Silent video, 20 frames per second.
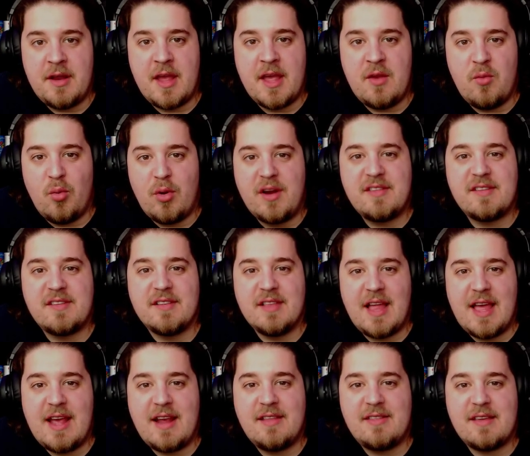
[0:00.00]
and what is it
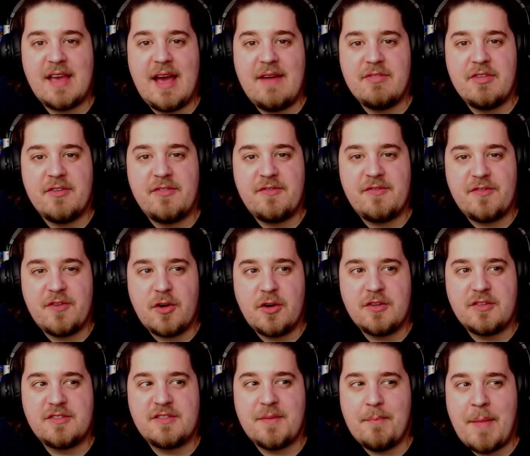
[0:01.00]
like to have the
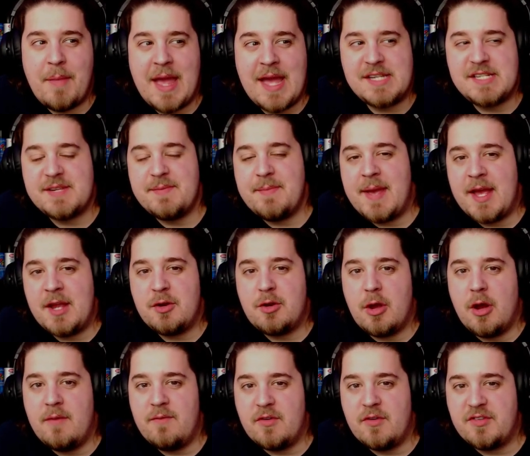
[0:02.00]
first man-to-man
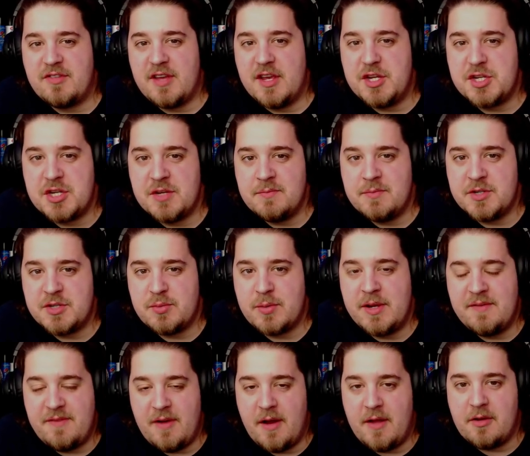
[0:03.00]
conversation
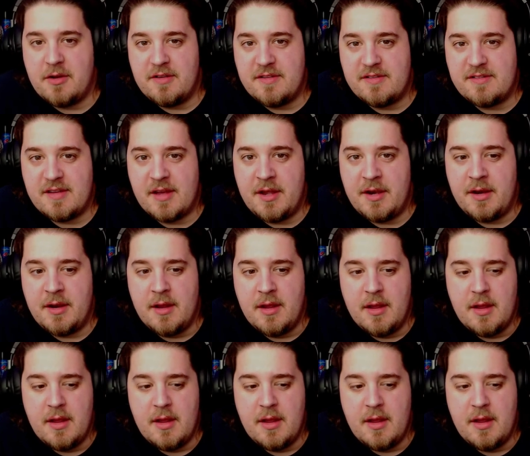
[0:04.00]
between father and son.